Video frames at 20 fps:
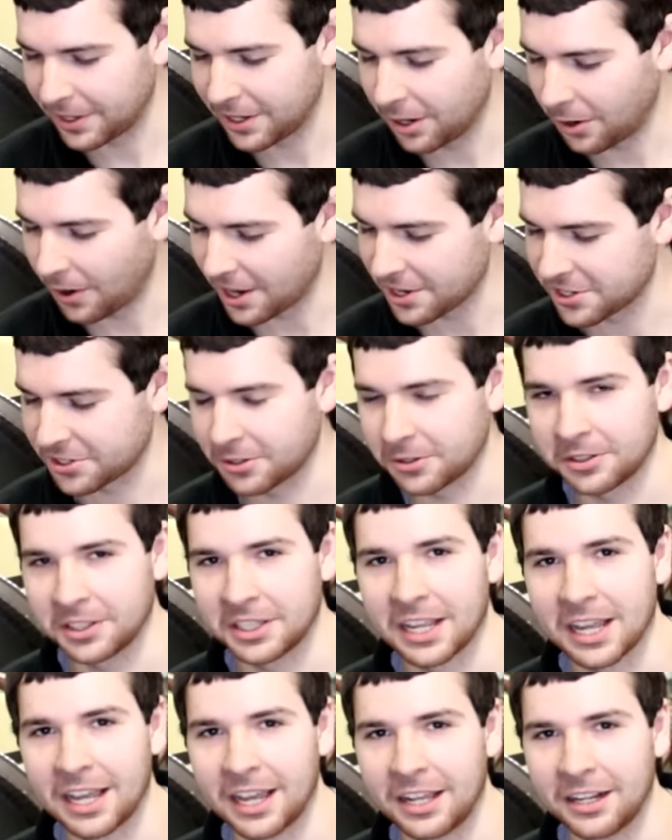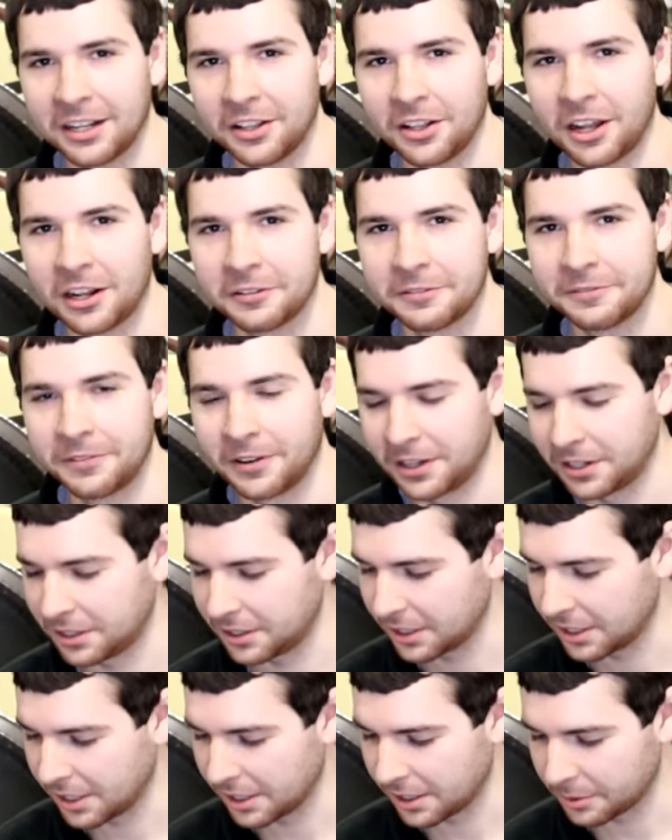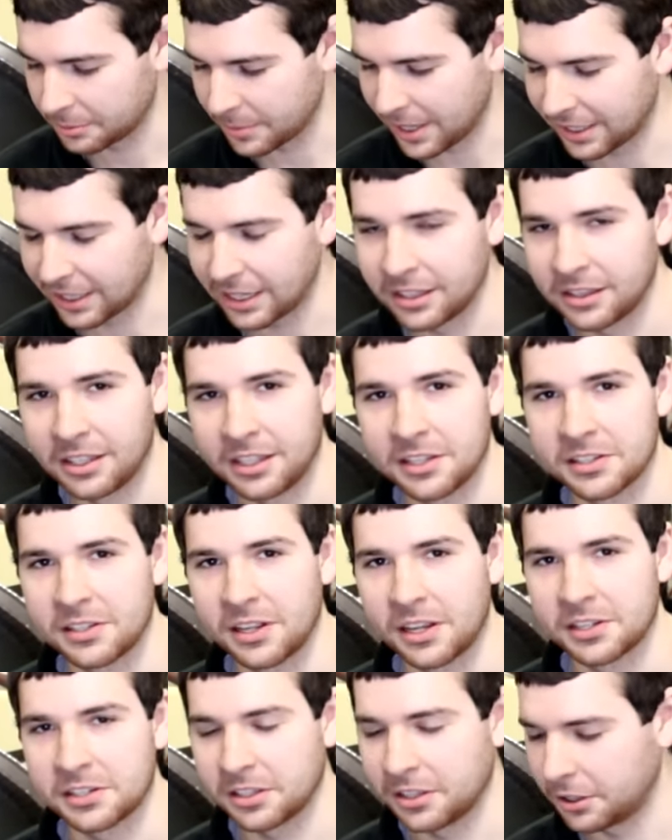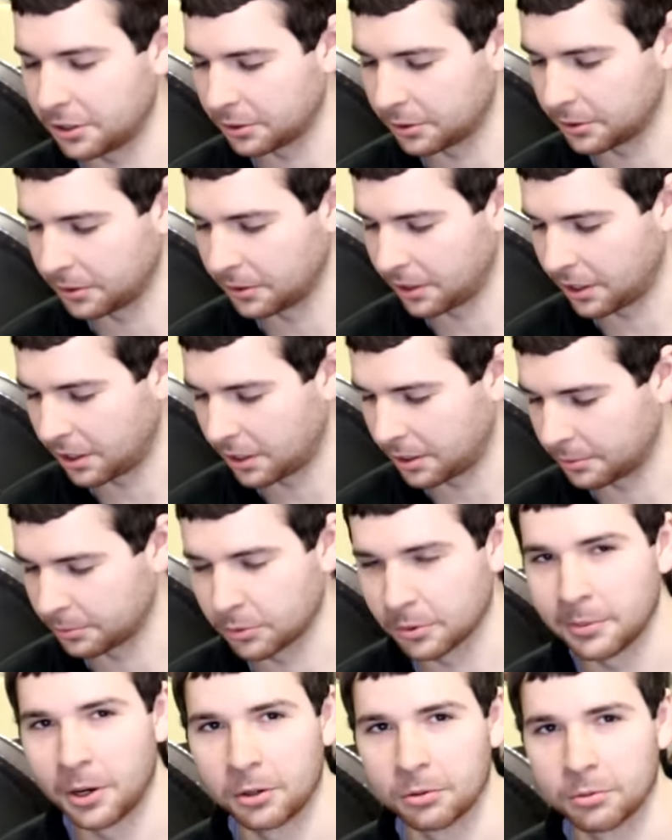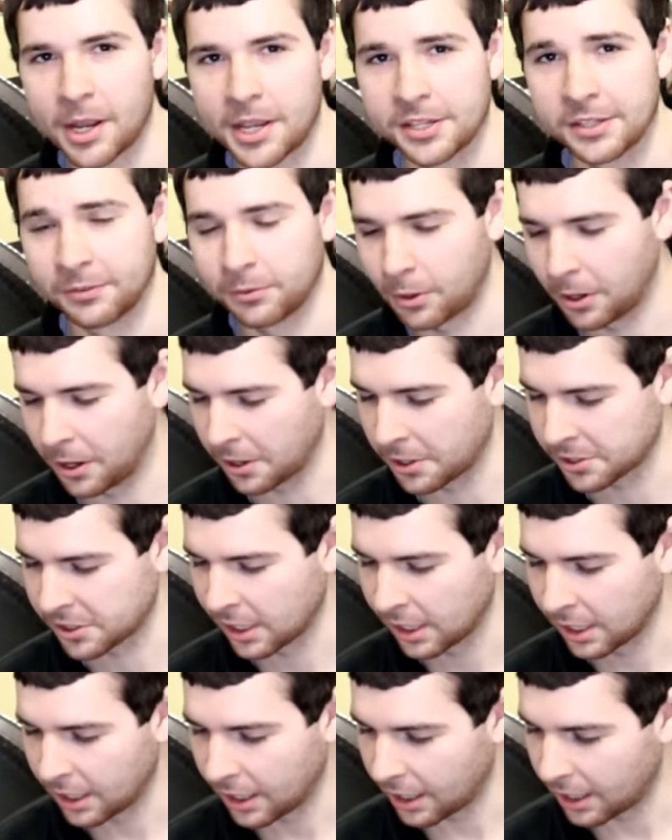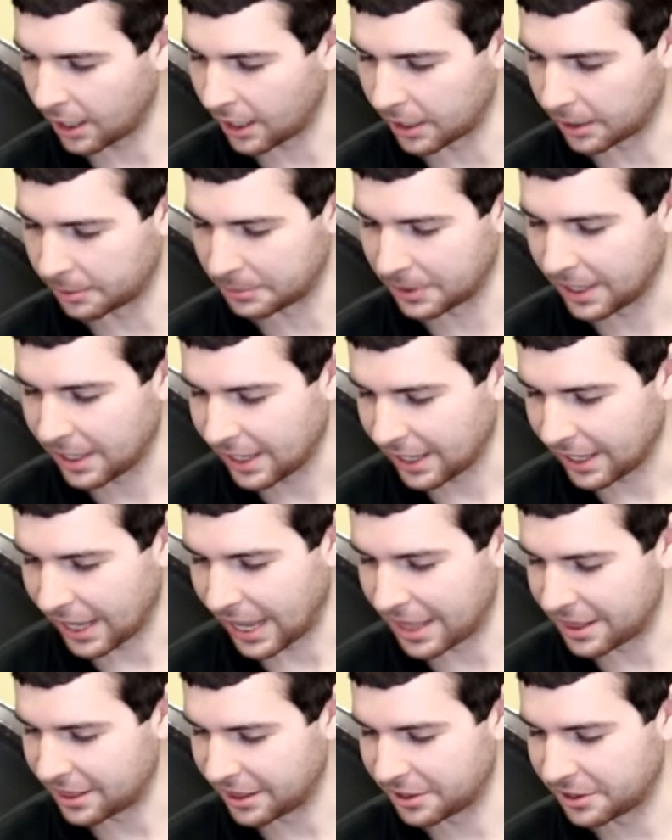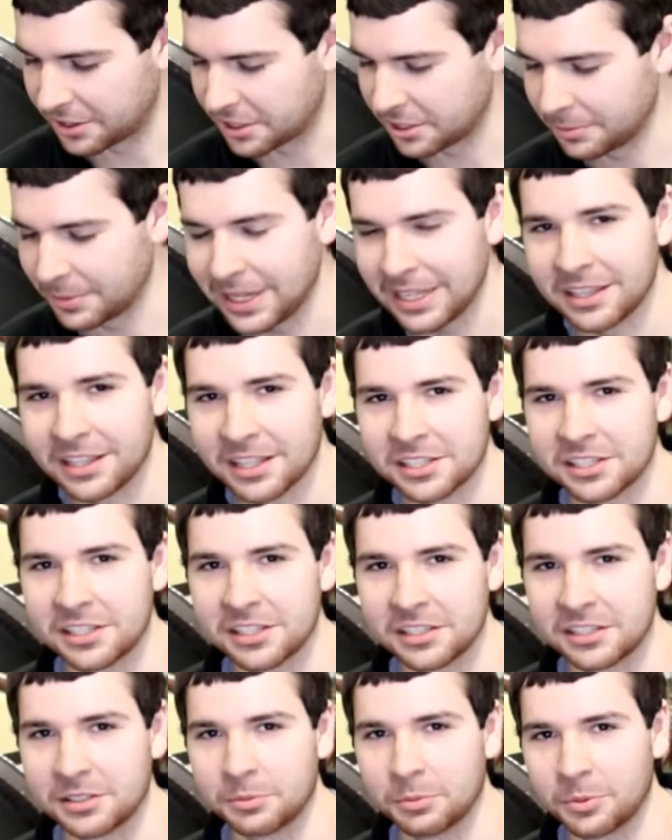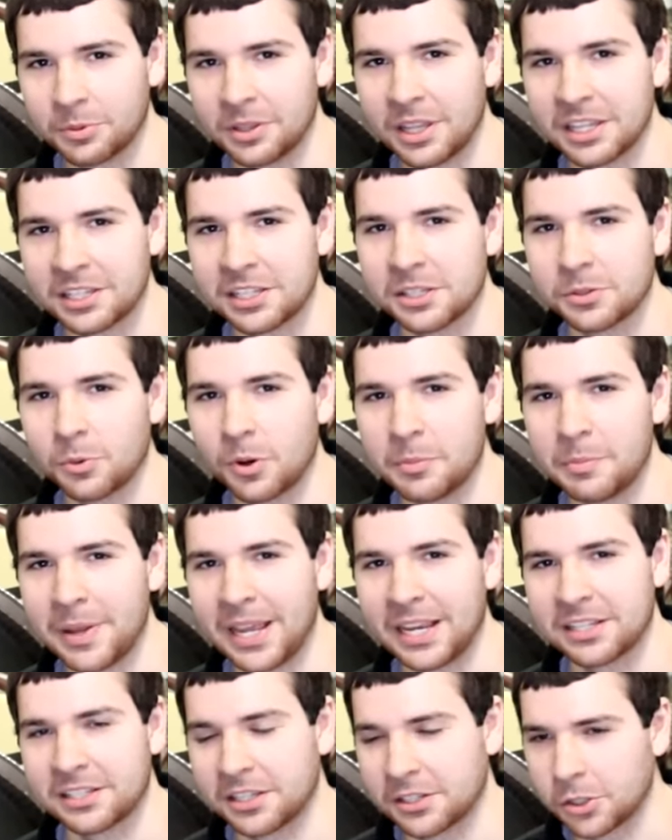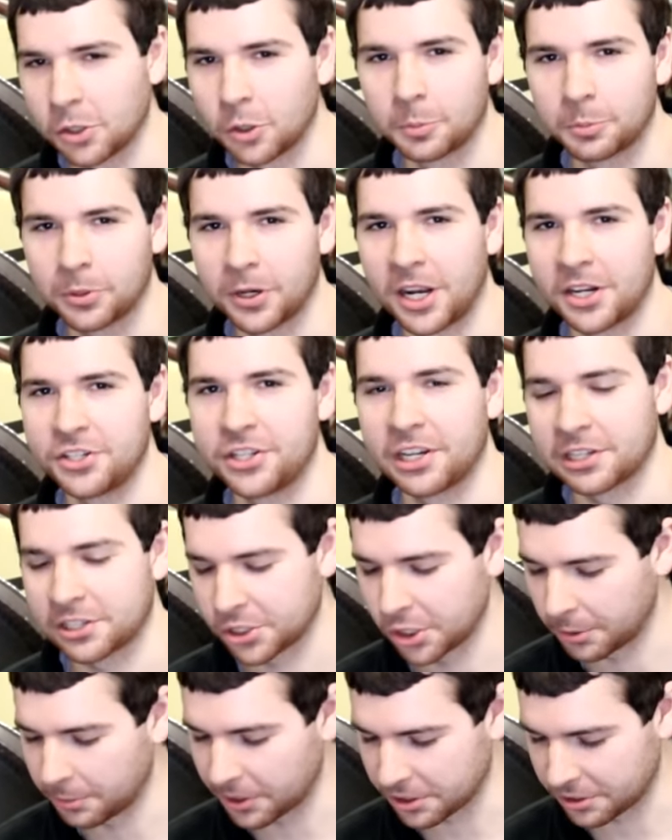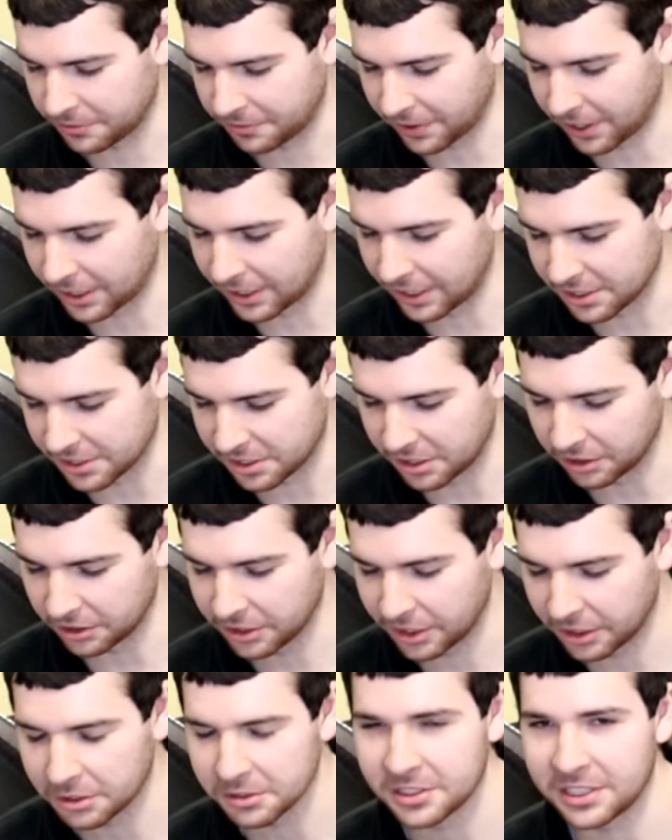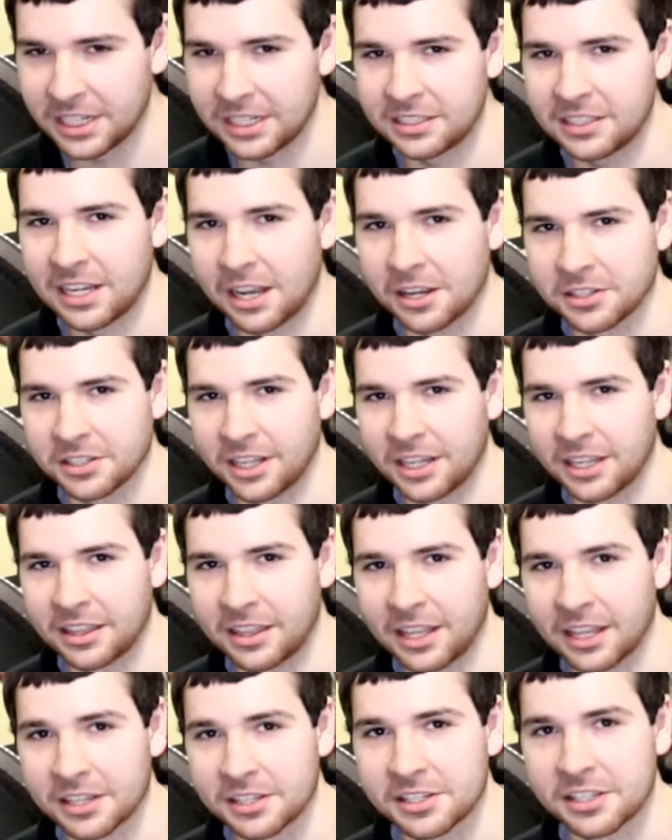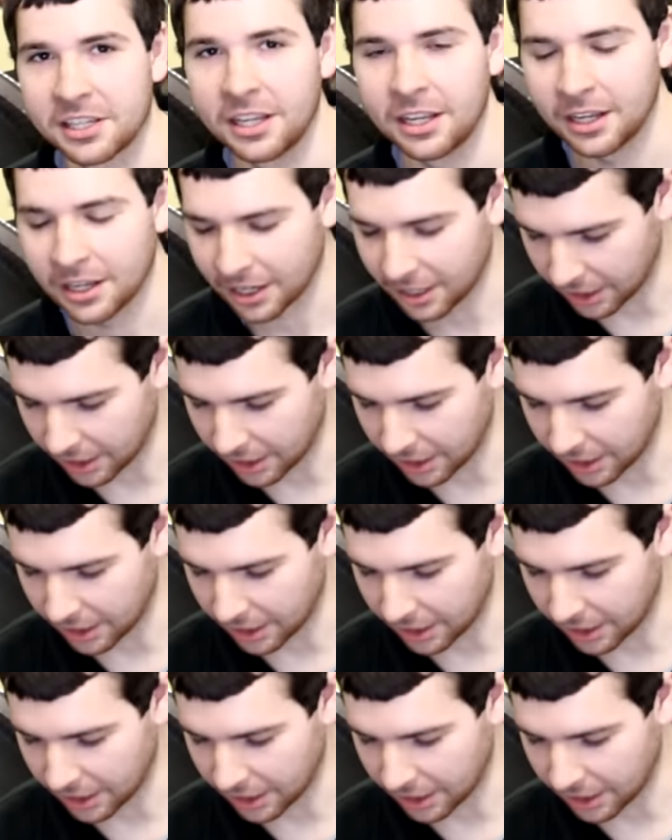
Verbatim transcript: I know I certainly had a lot of fun making these nice little um, remote reservoirs. Um, and to me, this is, this is what makes this whole project so much fun, is the little details like this.